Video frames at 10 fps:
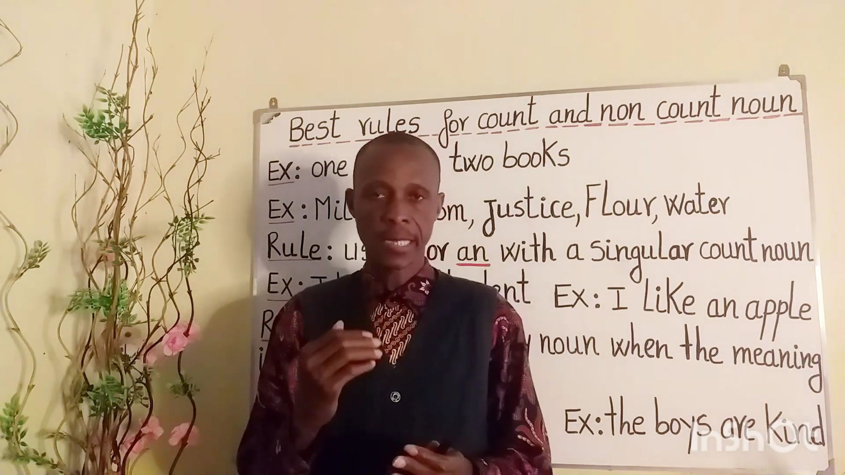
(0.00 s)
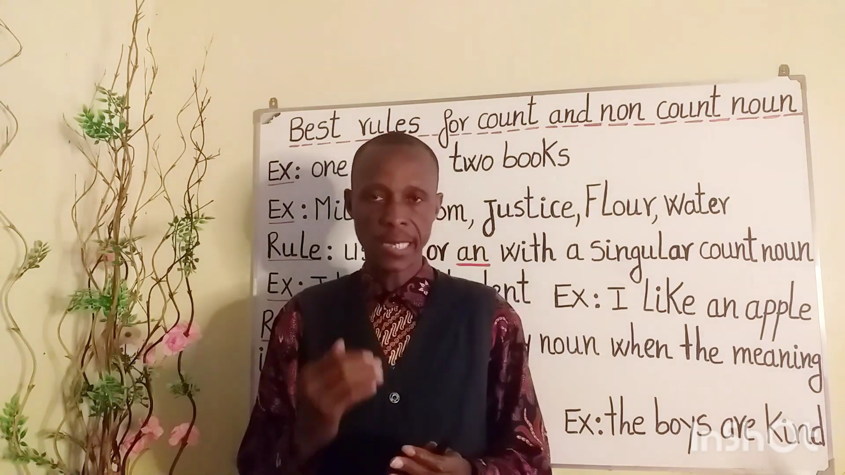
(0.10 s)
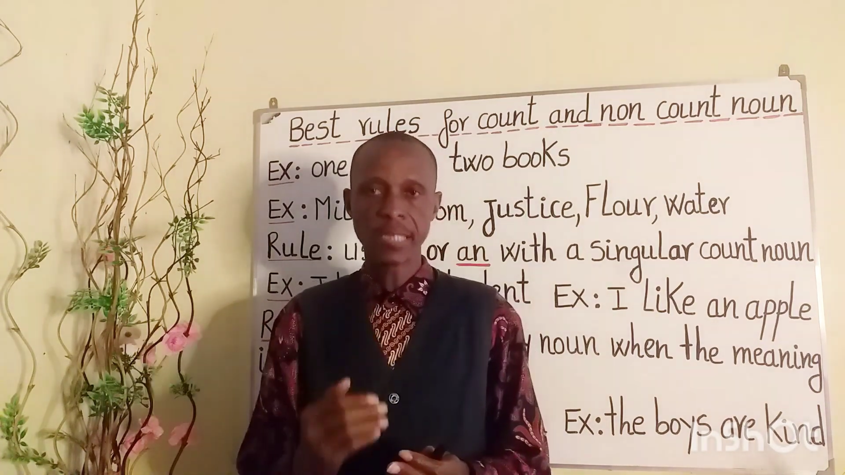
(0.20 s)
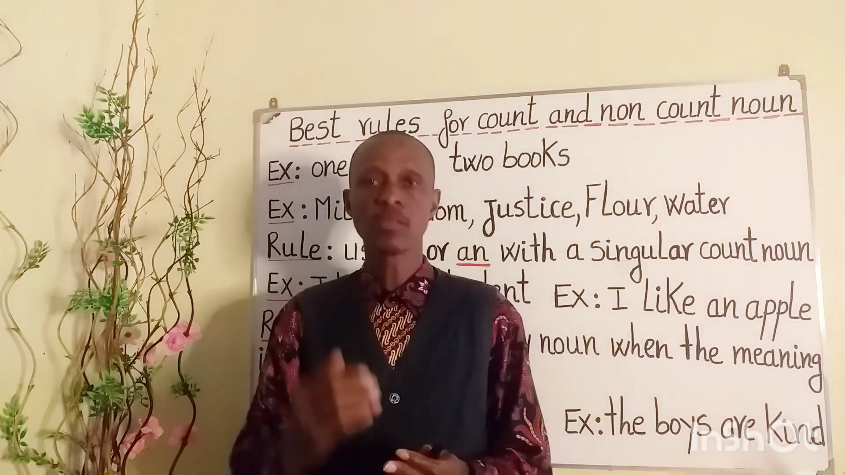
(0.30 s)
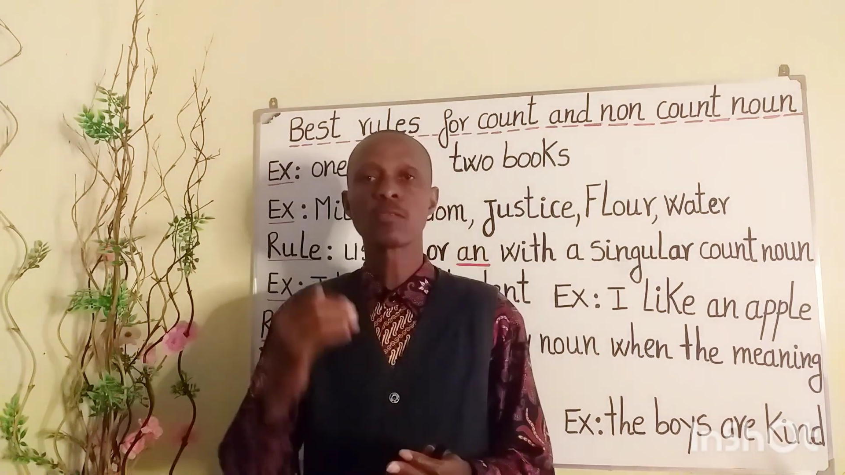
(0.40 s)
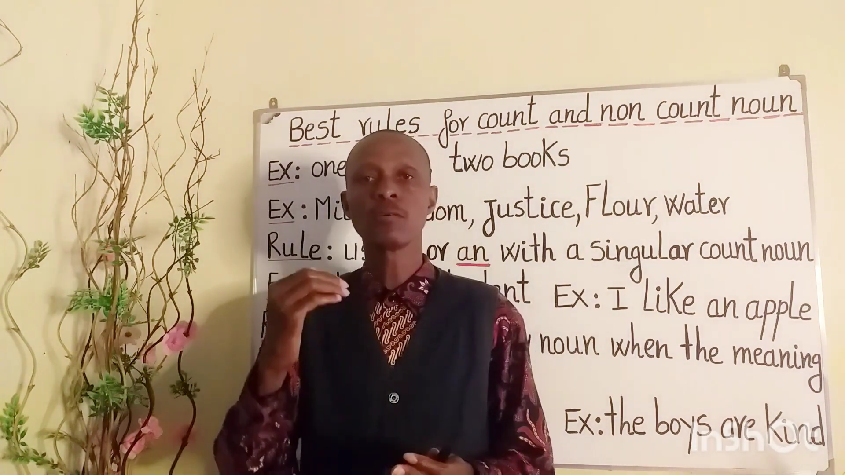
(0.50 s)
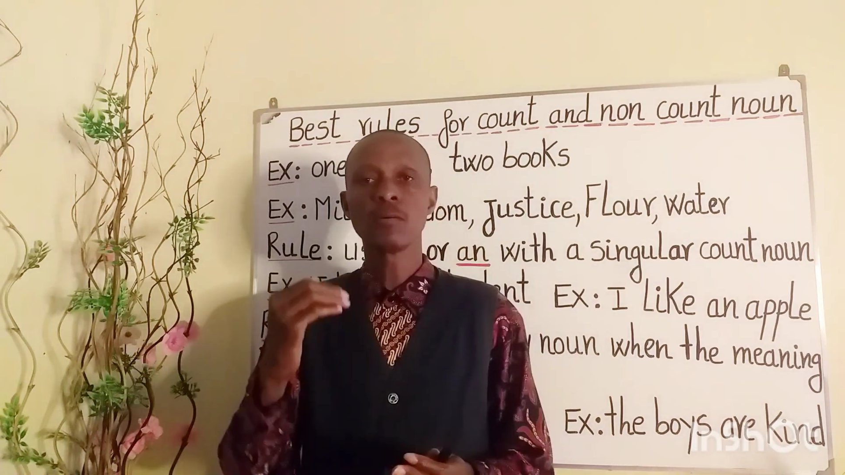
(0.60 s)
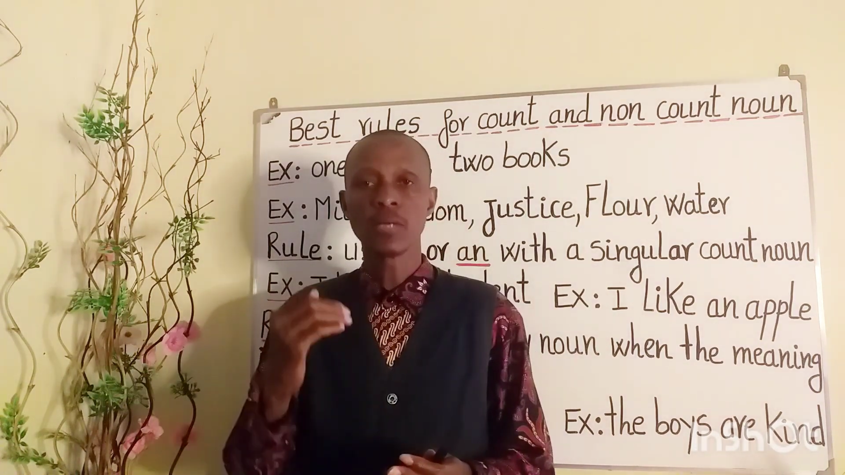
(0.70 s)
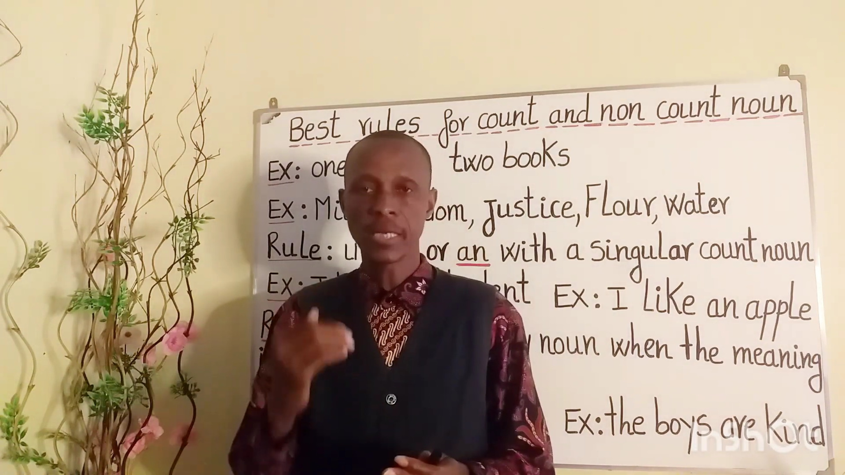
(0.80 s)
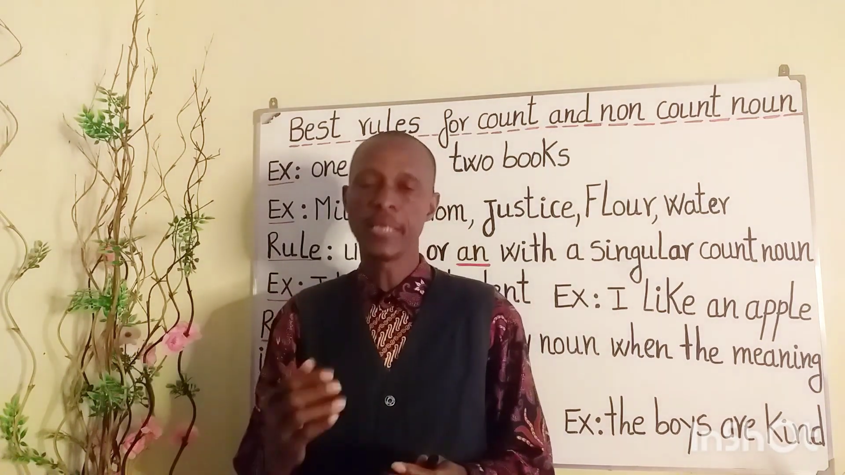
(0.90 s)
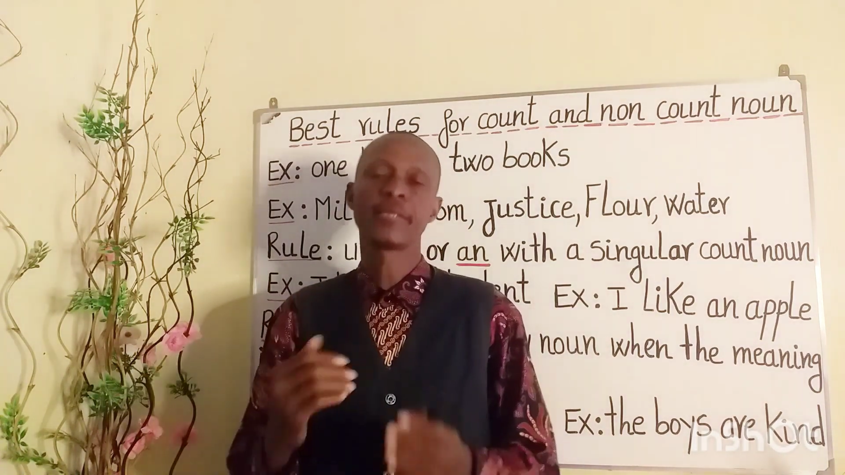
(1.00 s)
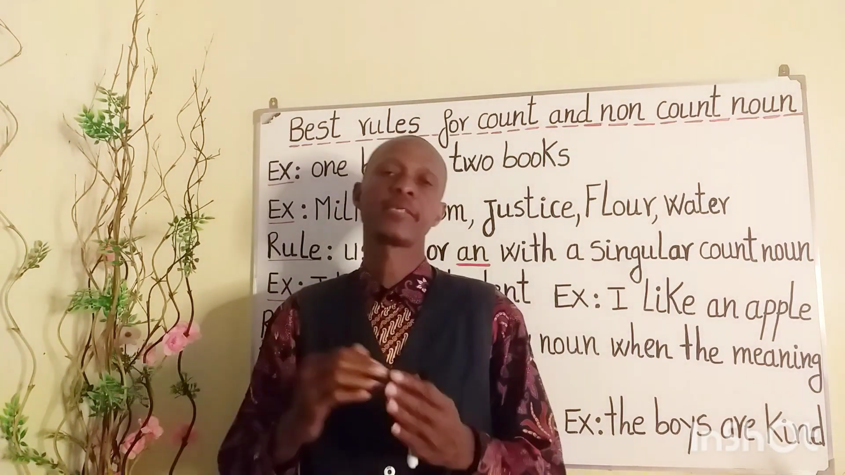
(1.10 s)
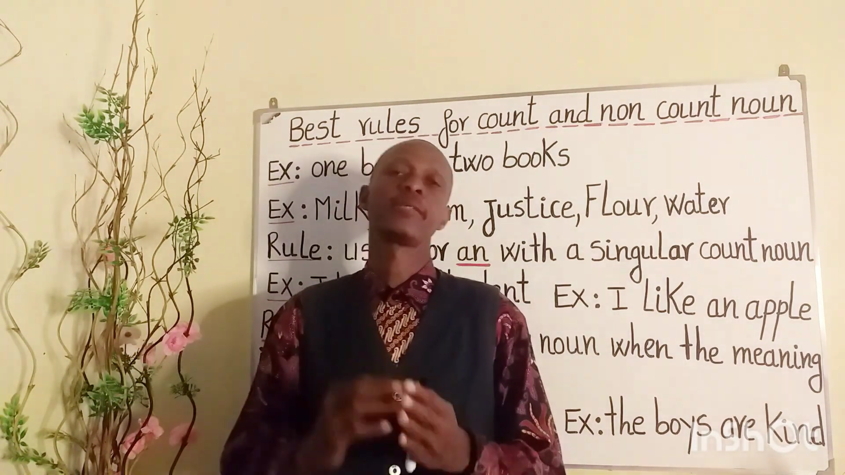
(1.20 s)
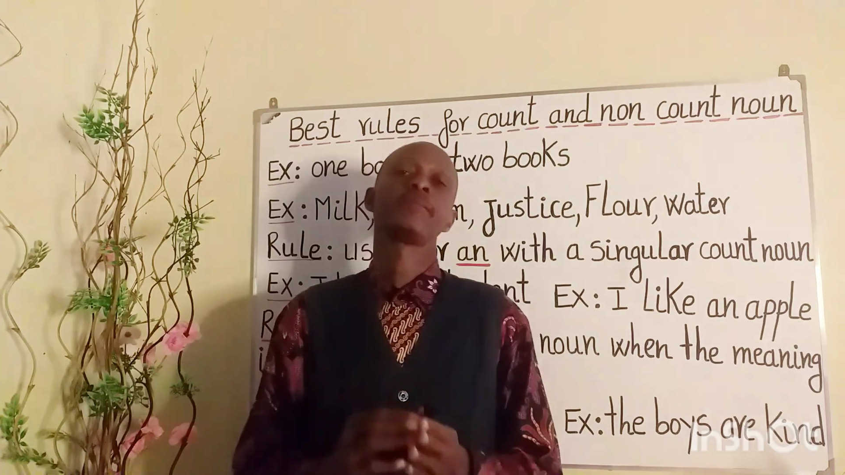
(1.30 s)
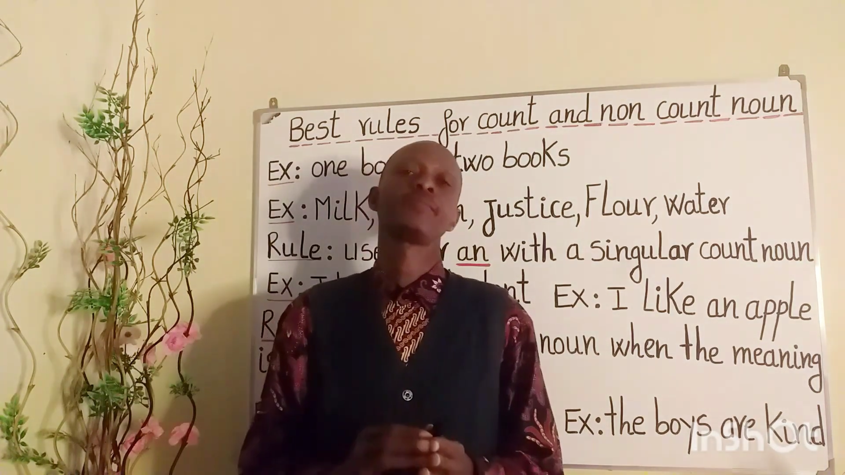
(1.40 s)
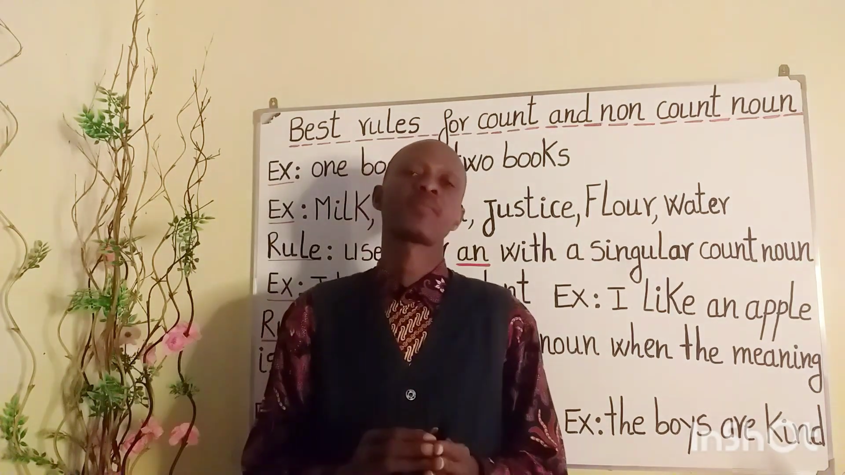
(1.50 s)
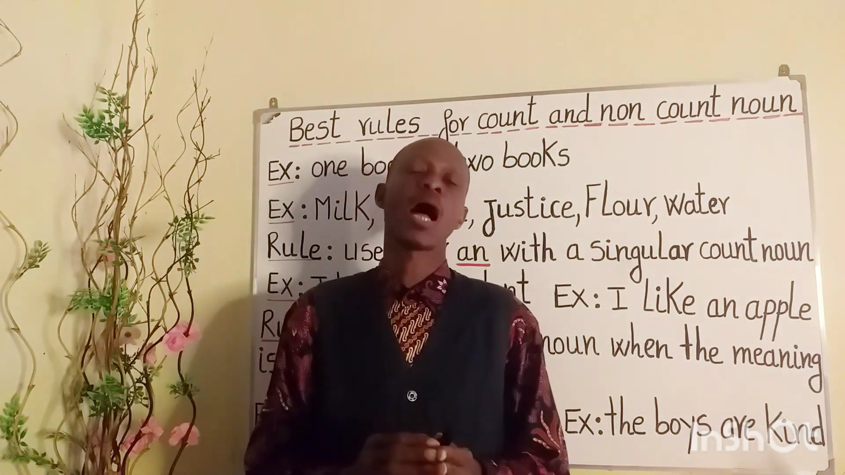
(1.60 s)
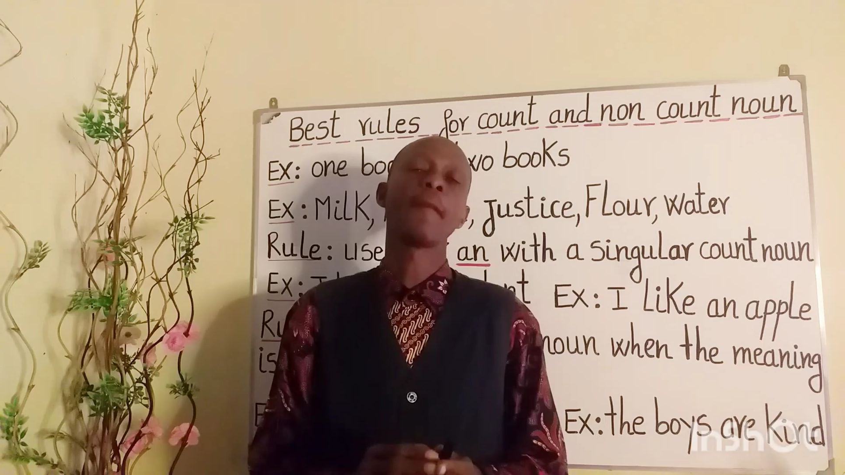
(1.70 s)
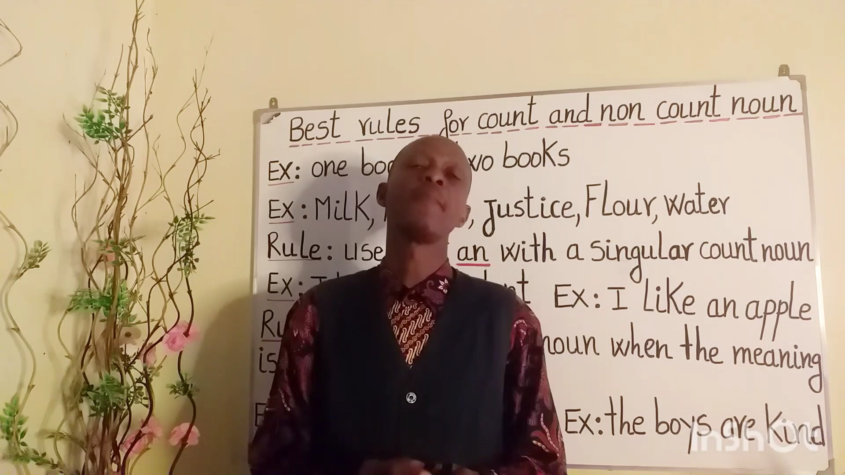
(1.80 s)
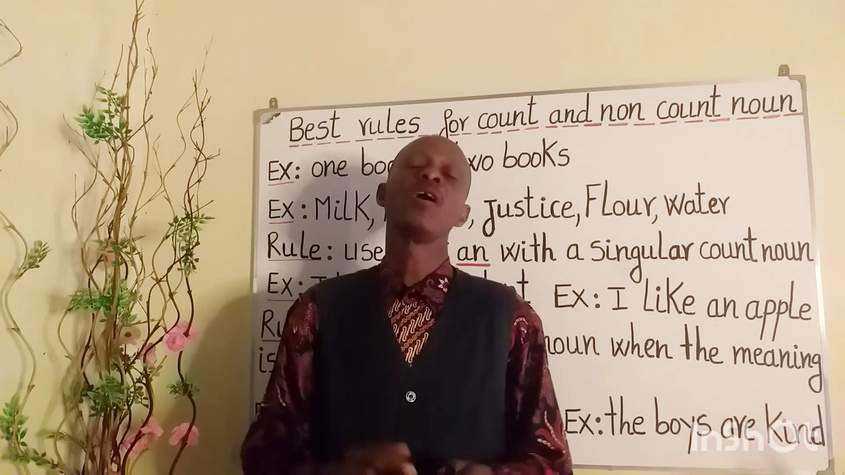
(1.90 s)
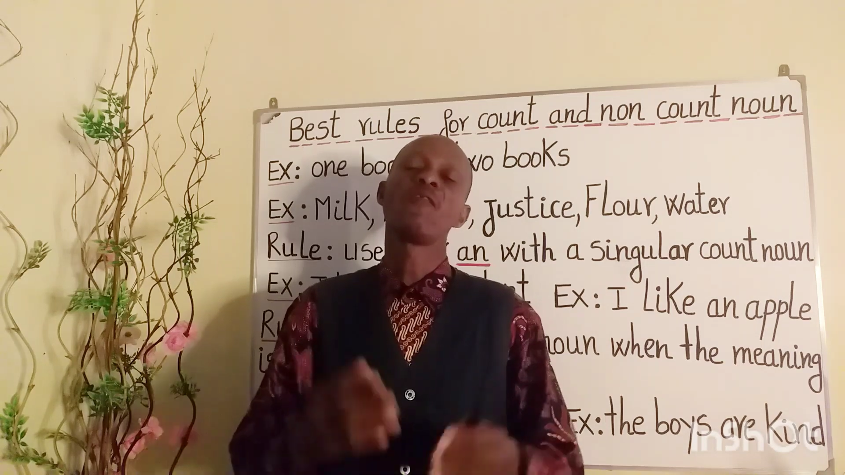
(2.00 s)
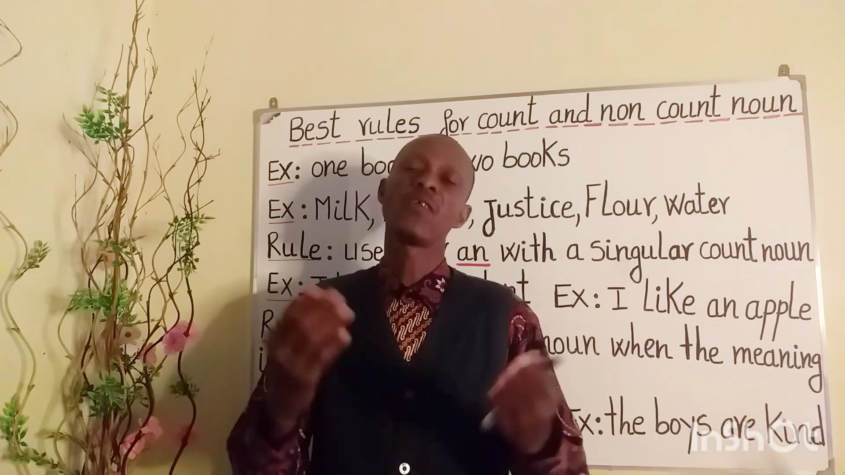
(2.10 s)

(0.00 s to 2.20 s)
into it. Um,